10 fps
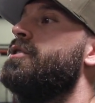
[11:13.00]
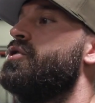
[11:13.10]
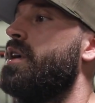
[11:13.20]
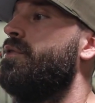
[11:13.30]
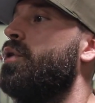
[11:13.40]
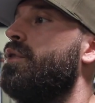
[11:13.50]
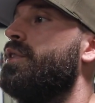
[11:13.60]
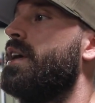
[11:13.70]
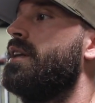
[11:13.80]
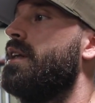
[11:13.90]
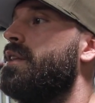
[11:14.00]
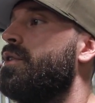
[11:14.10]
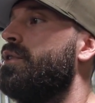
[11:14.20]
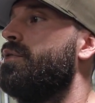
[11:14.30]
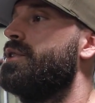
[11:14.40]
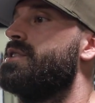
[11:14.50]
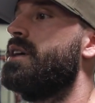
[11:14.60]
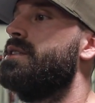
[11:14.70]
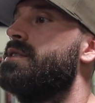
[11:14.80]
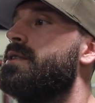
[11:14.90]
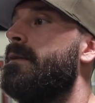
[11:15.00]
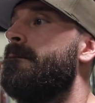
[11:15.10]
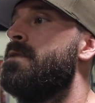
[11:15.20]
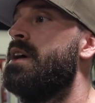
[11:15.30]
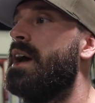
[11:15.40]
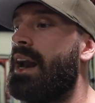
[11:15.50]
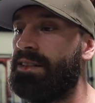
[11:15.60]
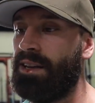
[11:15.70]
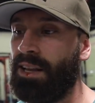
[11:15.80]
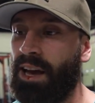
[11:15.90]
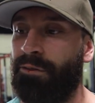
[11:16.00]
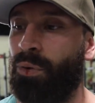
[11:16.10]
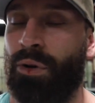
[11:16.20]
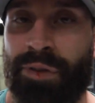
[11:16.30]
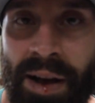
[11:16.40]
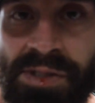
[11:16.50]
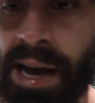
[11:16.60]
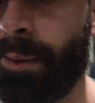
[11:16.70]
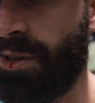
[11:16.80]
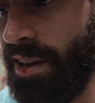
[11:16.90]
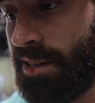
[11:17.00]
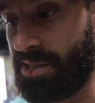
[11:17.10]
Straight forward for like another thirty, forty seconds. And I did it like four or five times each